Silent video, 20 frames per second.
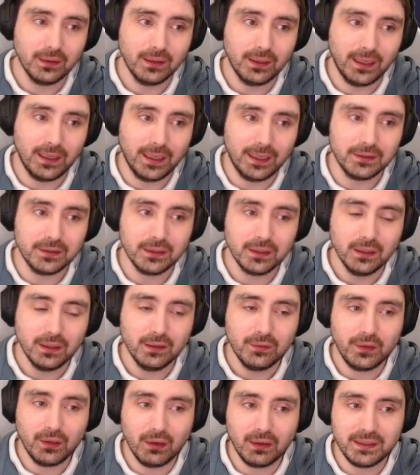and
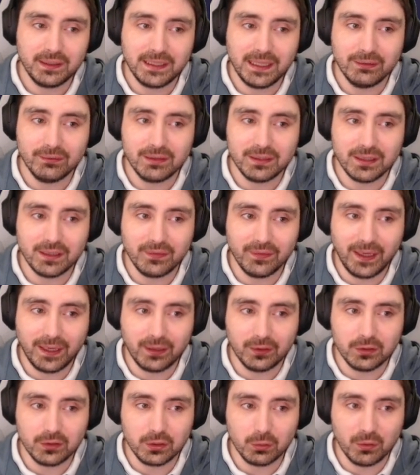the idea is that they're
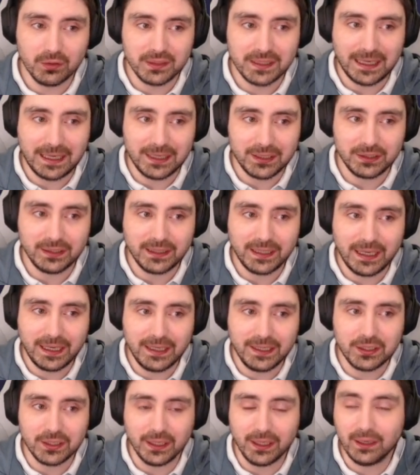going to want to actually
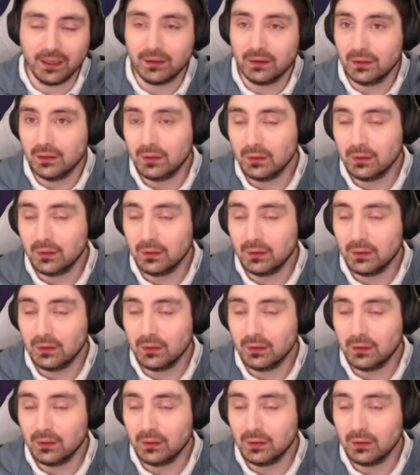cage here.